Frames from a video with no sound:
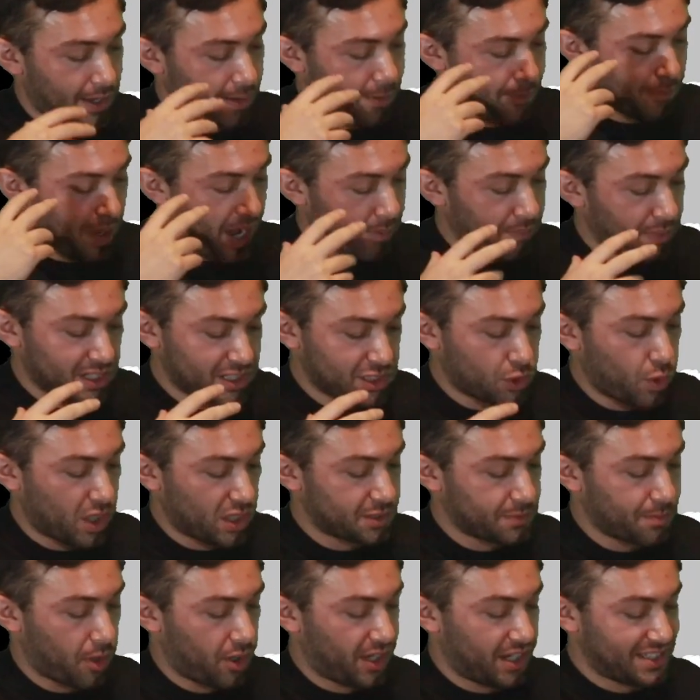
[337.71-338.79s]
My biggest
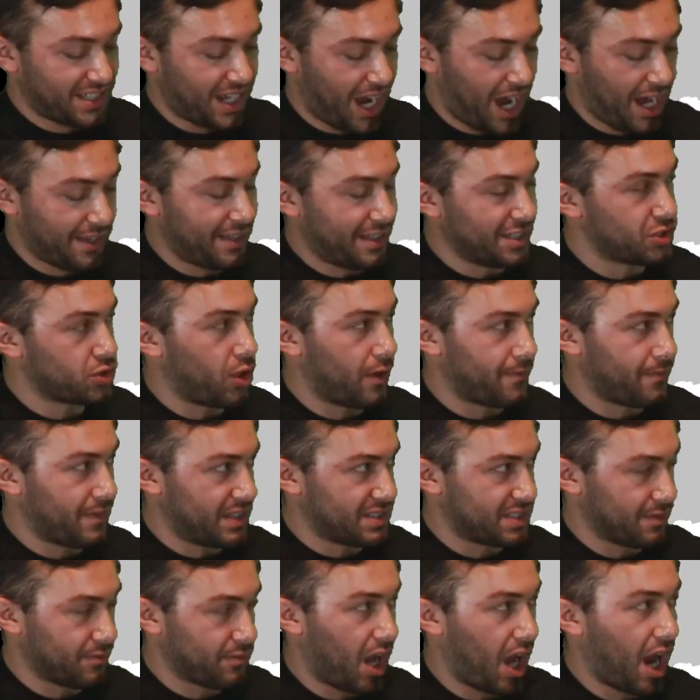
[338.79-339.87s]
question mark is on this
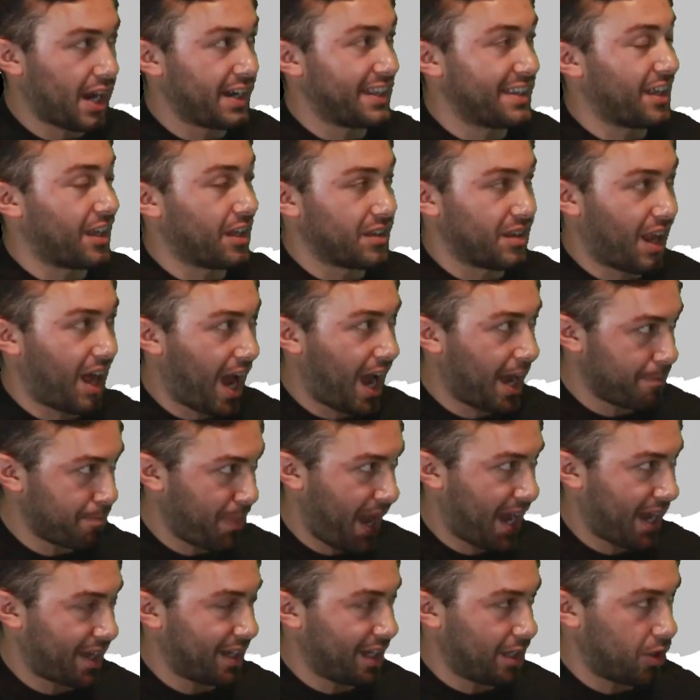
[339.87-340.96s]
offensive line and the
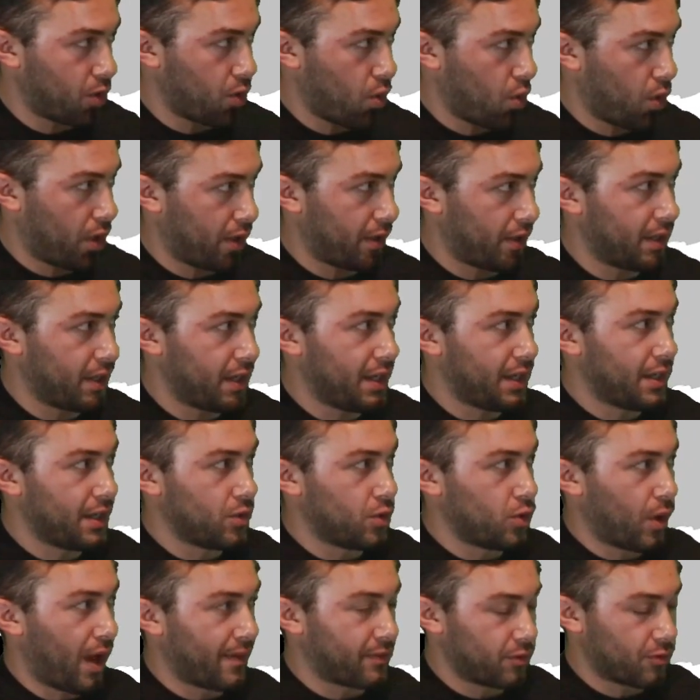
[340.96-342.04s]
linebacking core,
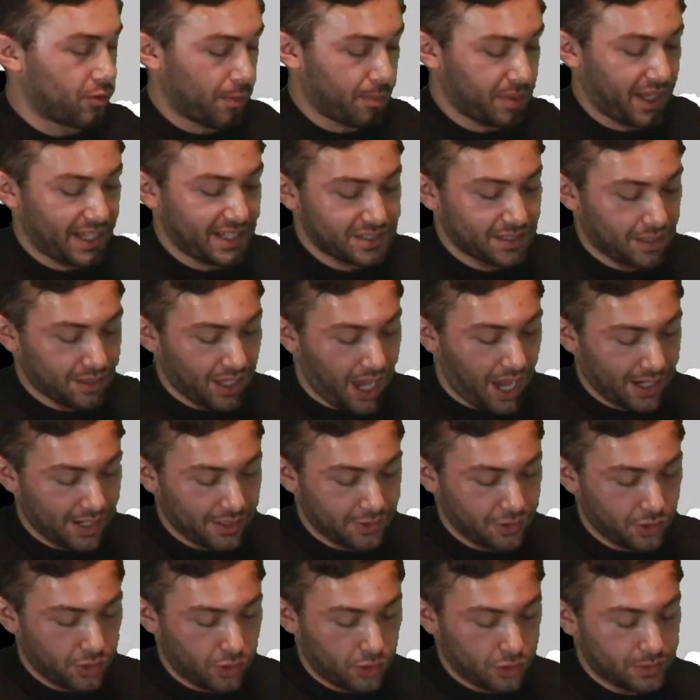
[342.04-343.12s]
who have to replace a lot of
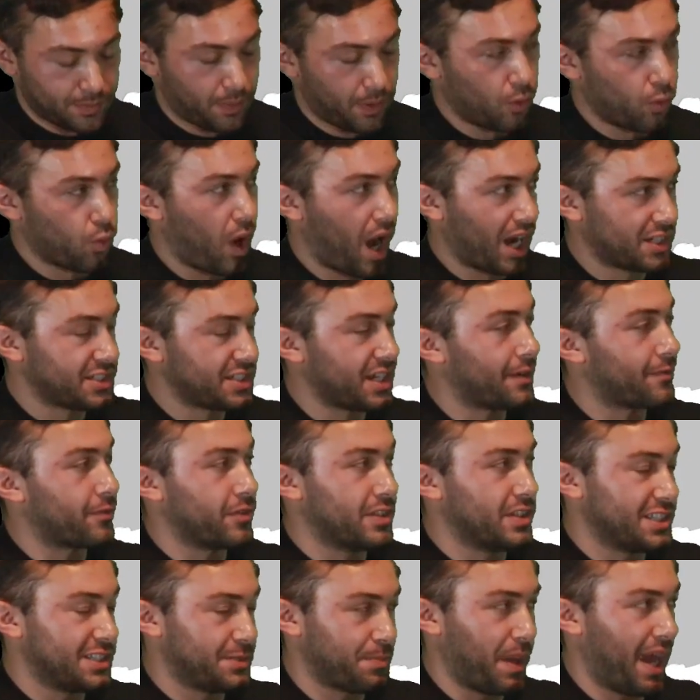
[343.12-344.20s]
dudes. But watch out for
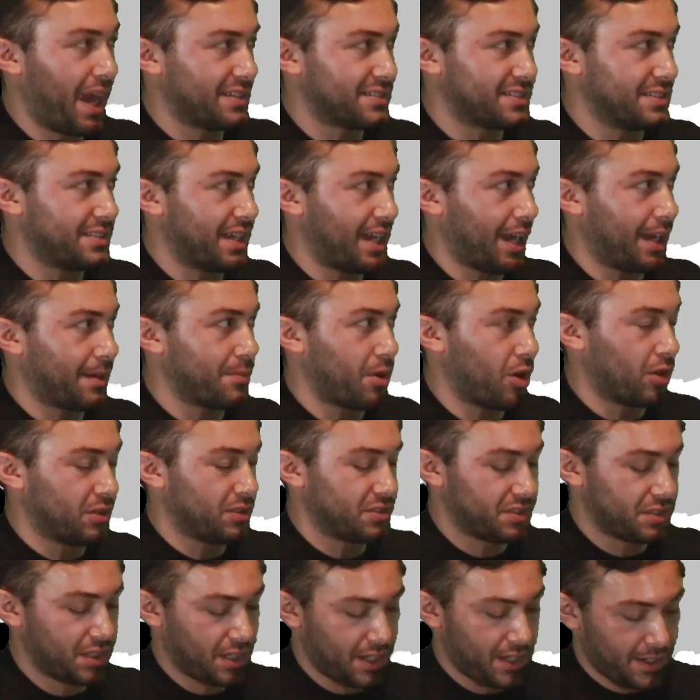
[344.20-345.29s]
this pass attack, Mars.